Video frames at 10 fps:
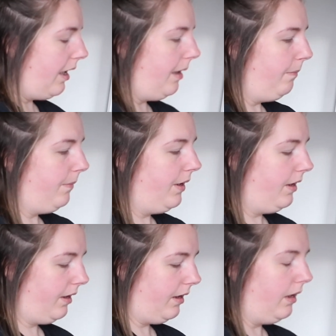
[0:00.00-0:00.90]

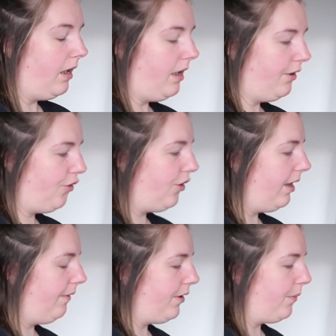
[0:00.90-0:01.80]
Last
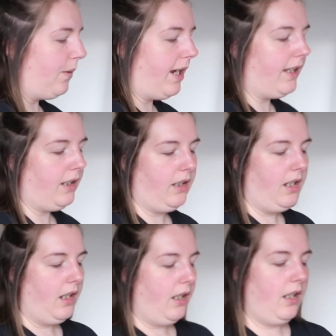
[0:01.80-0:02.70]
year as well
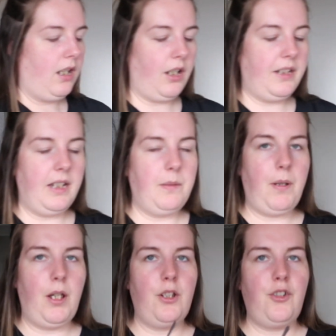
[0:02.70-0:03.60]
I did
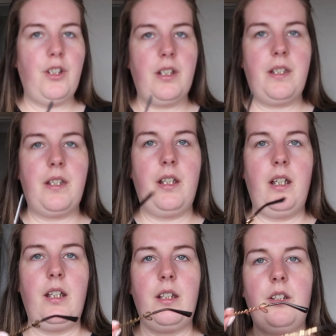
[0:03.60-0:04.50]
purchase
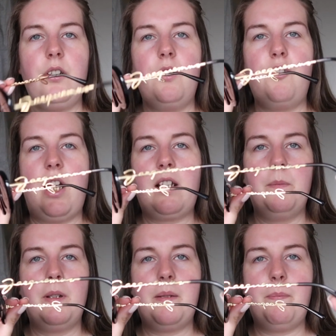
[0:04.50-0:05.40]
the
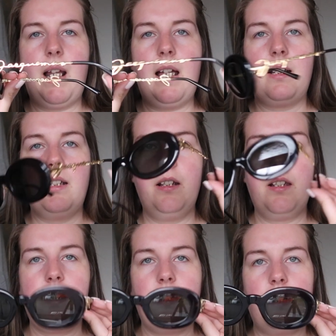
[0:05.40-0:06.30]
Jacquemus black
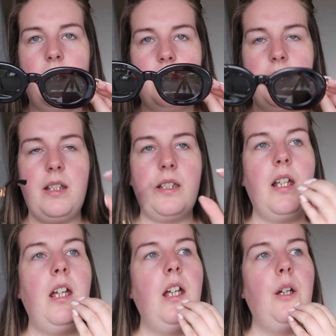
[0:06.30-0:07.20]
sunglasses.
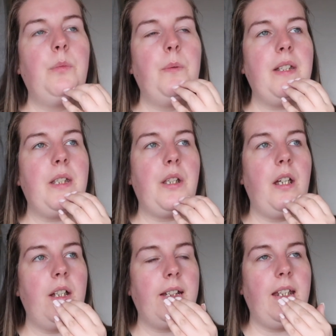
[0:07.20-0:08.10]
We went to
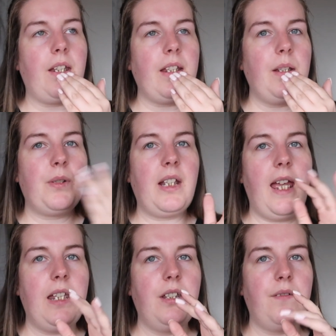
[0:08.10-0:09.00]
Turkey, I think it was
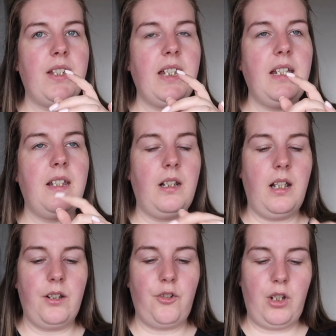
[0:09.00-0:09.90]
like end of season
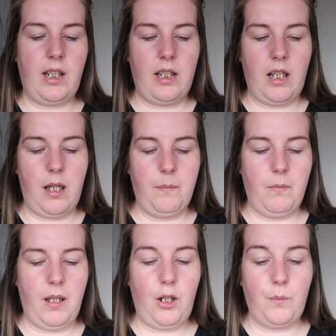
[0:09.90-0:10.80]
last year,
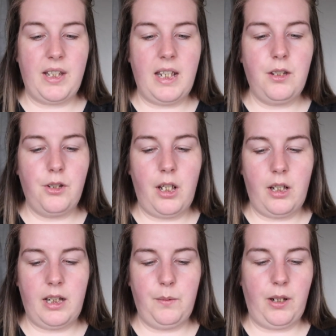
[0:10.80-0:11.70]
and I was in
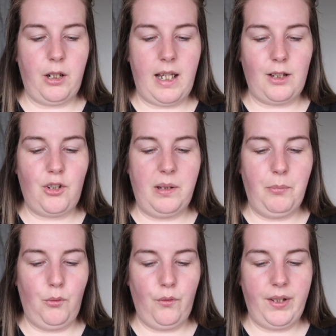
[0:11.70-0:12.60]
Turkey when I actually
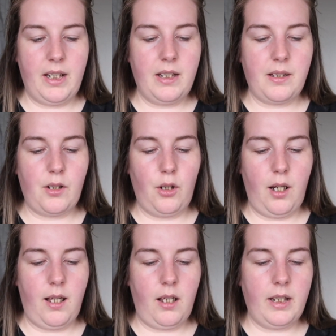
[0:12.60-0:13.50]
bought these
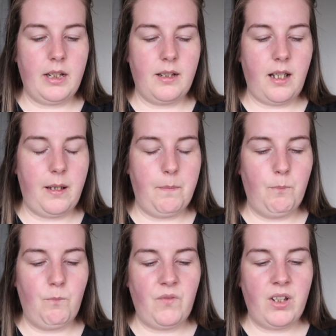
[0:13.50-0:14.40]

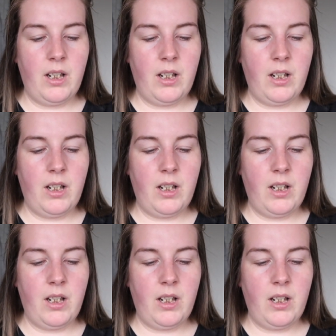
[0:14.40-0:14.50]
online,